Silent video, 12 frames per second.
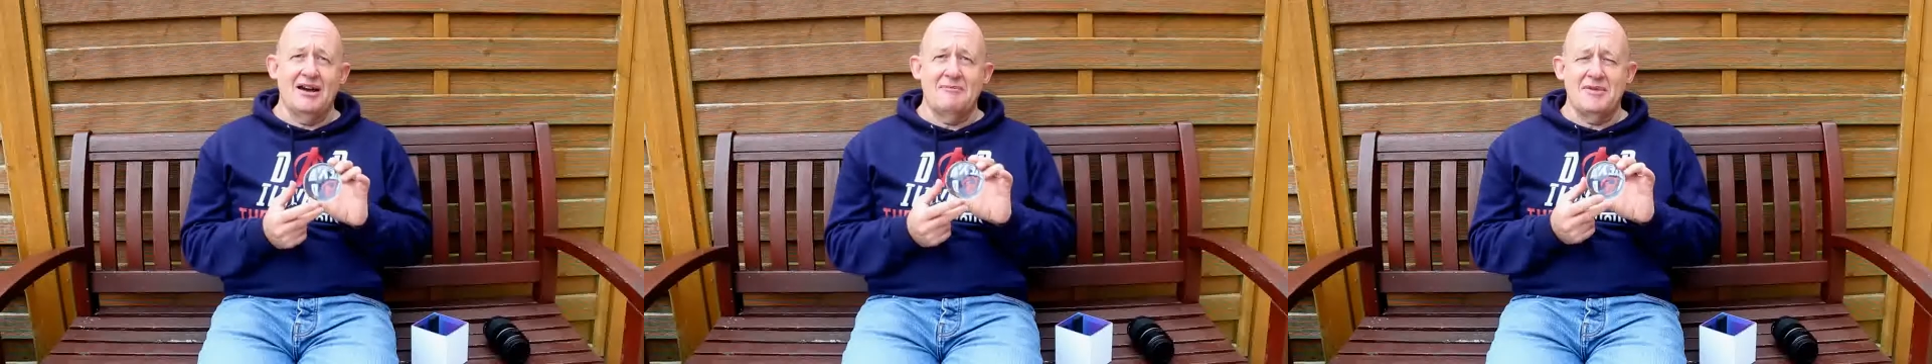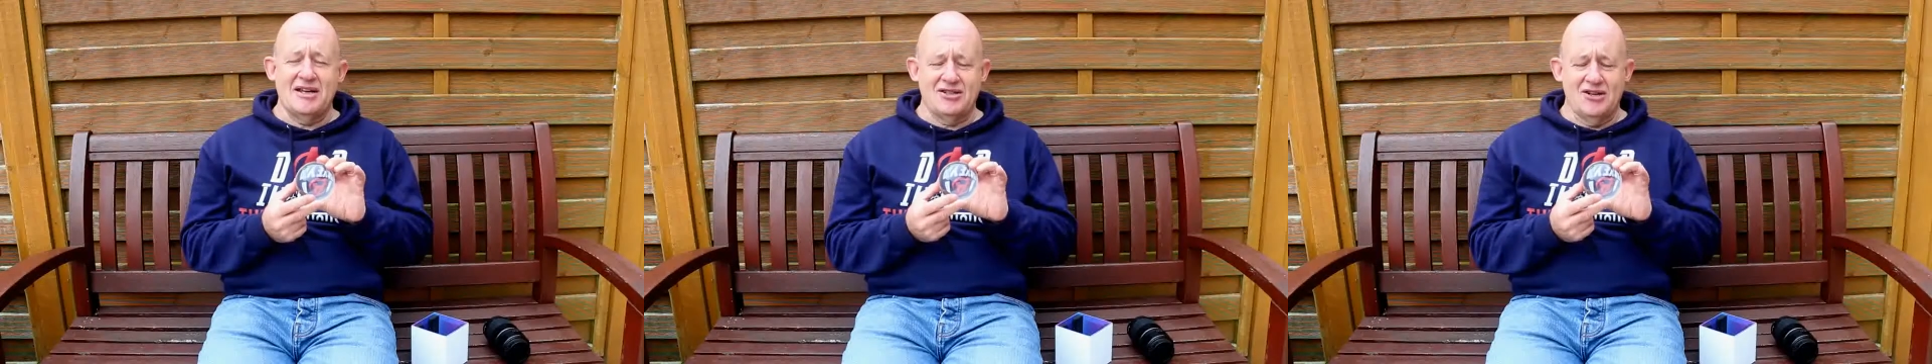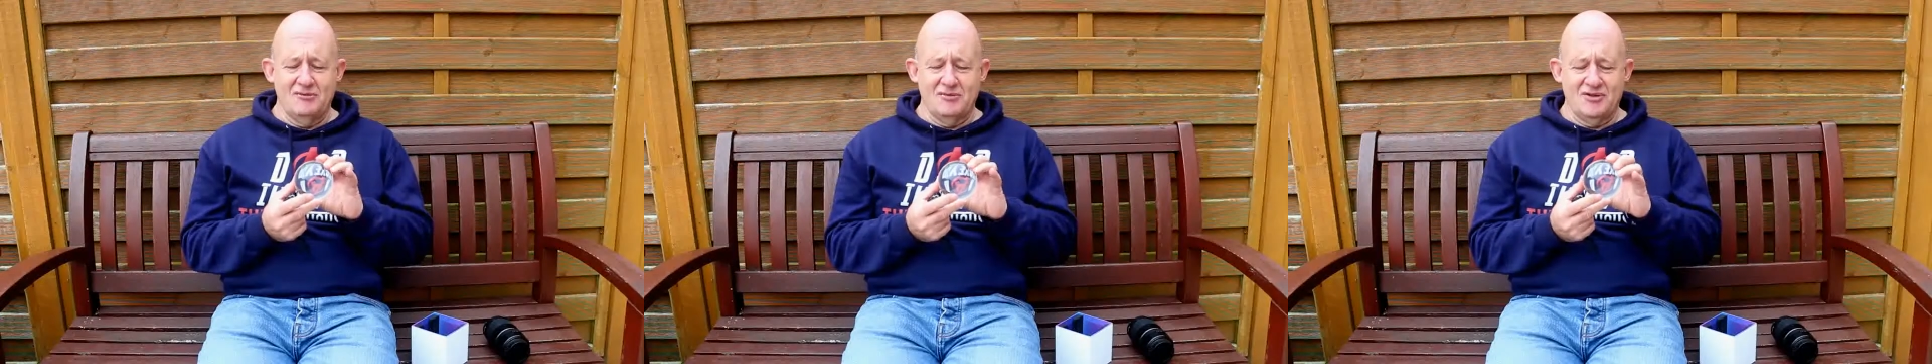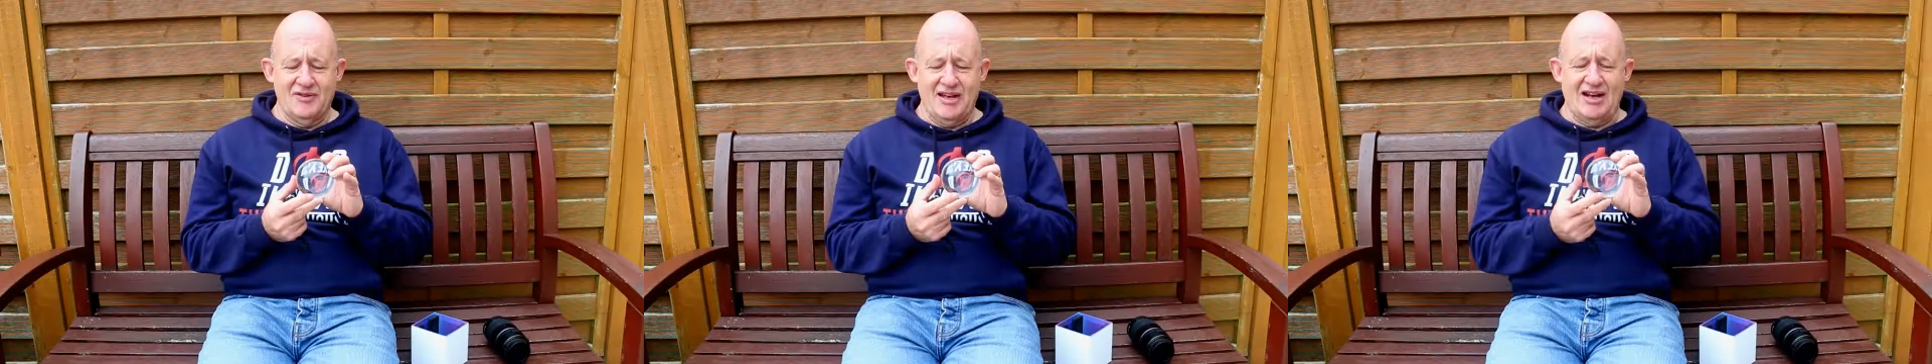In terms
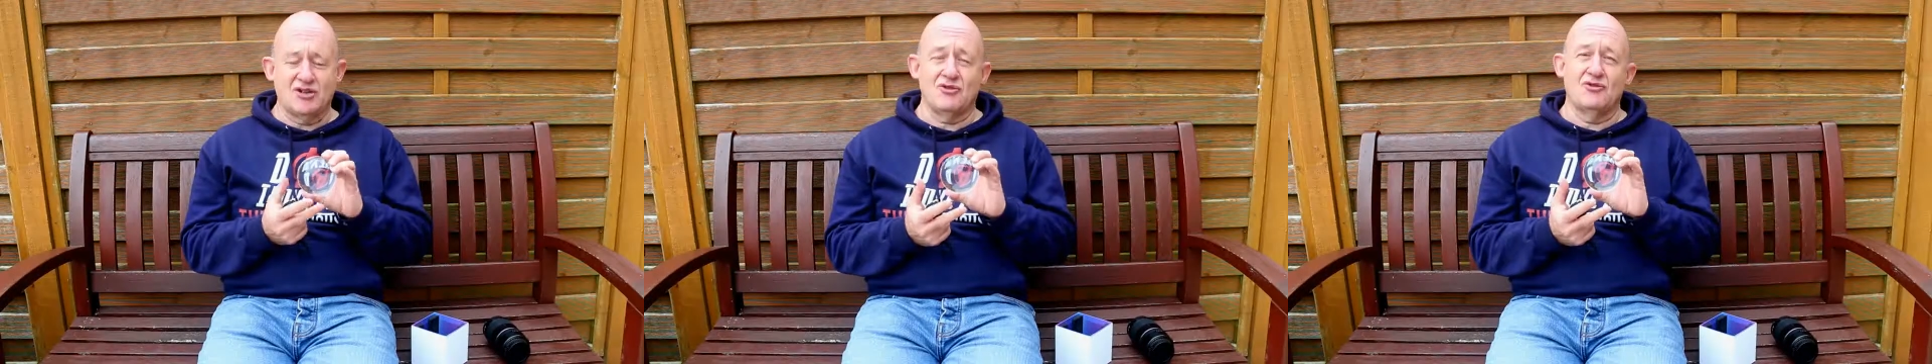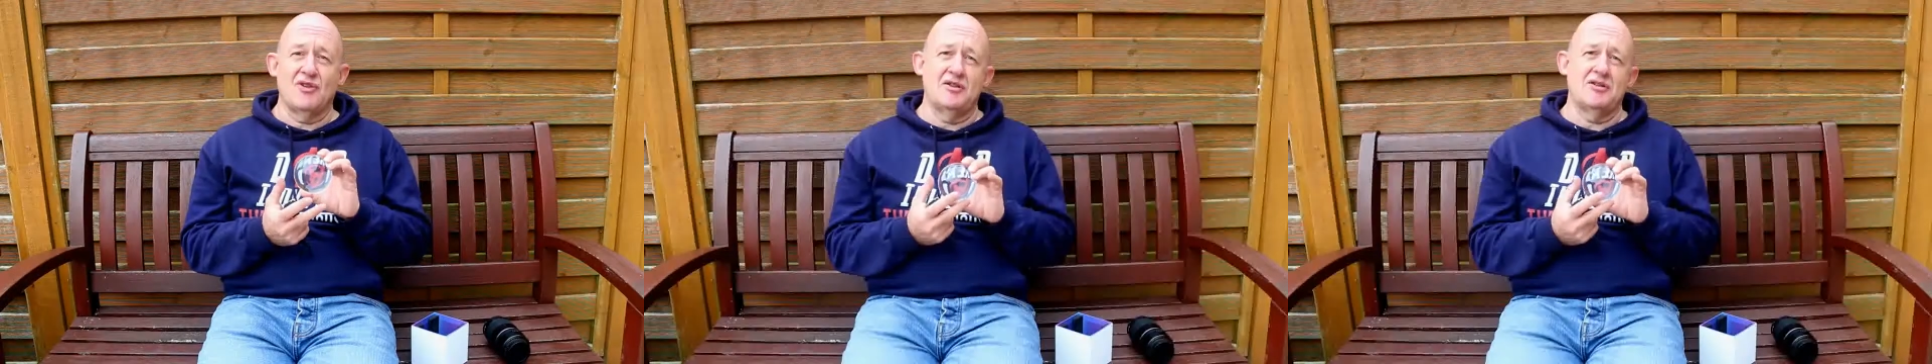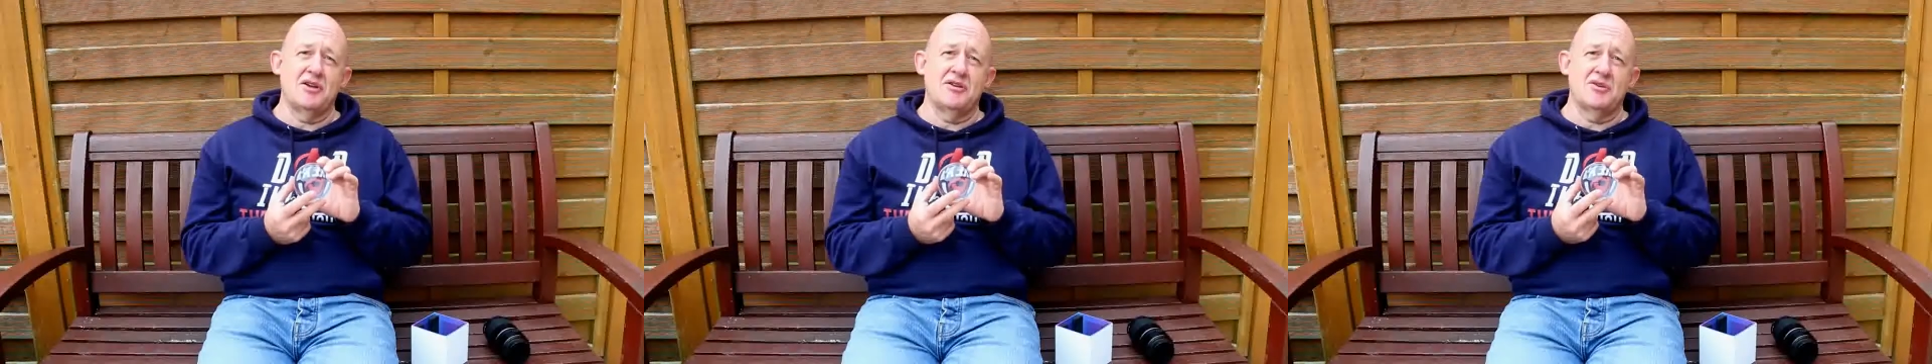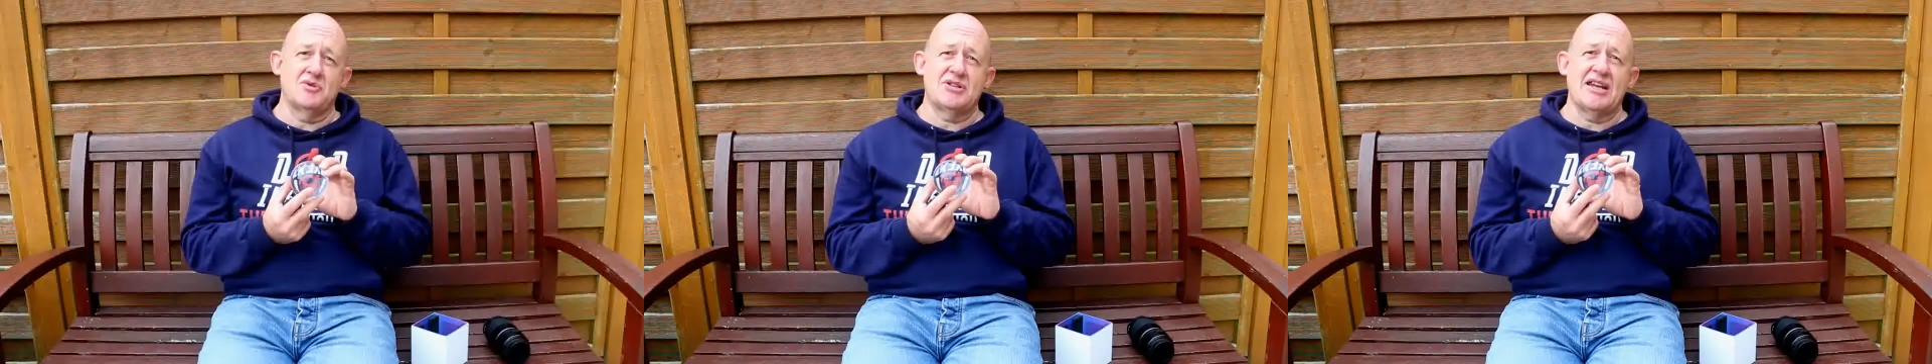of the actual photo that
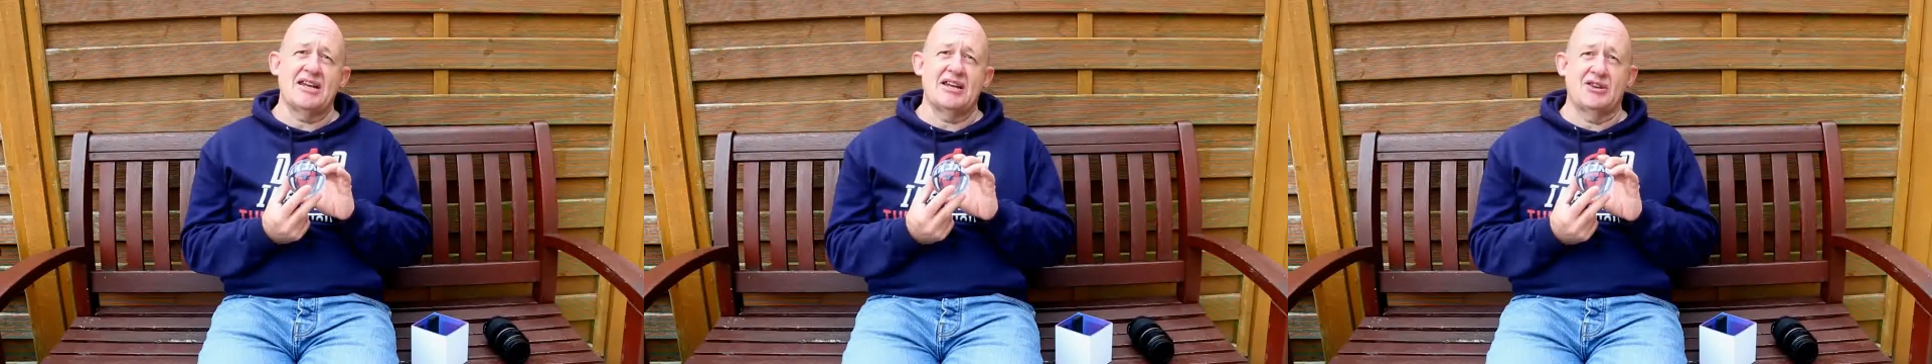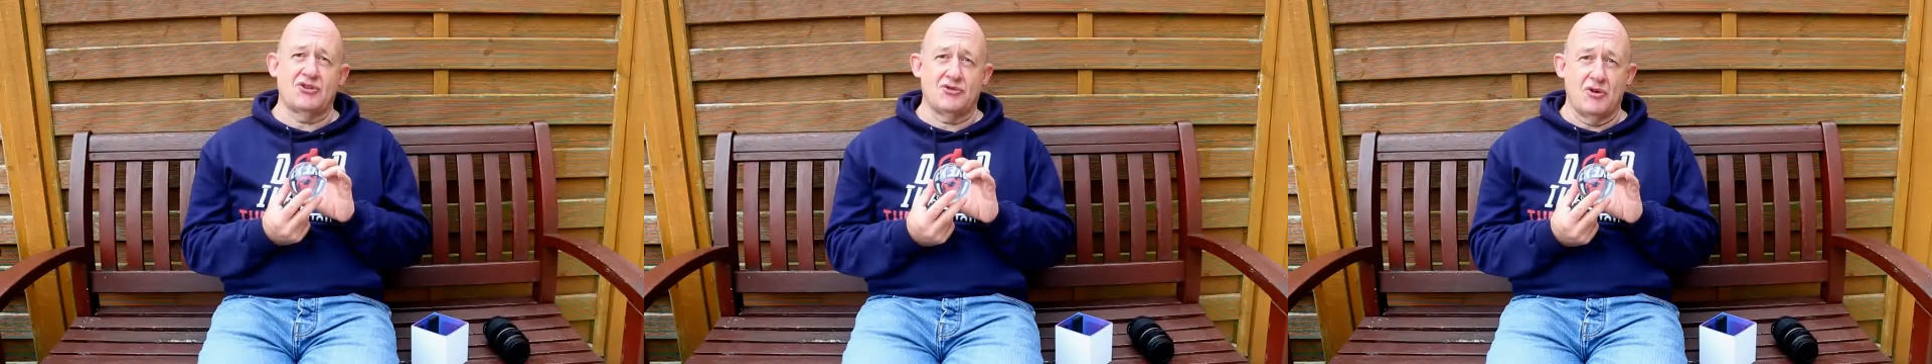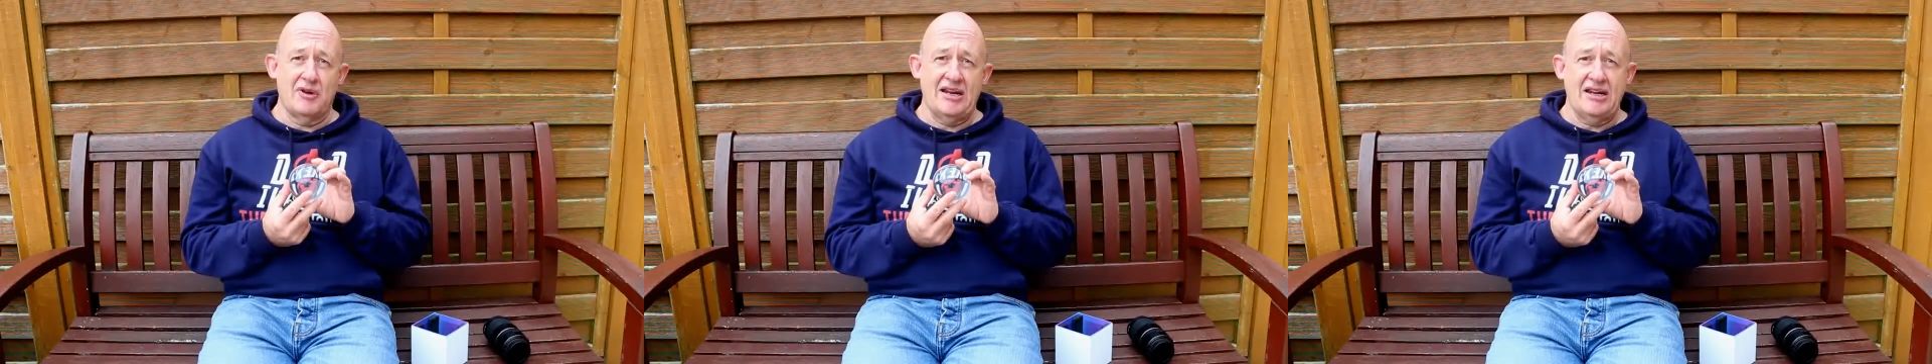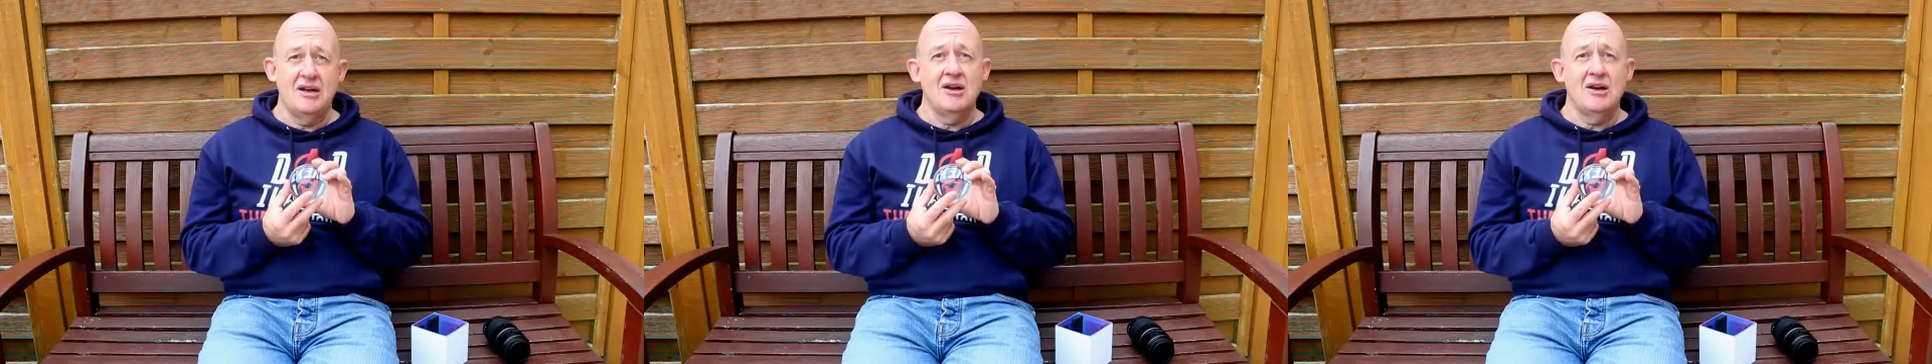you're taking through it,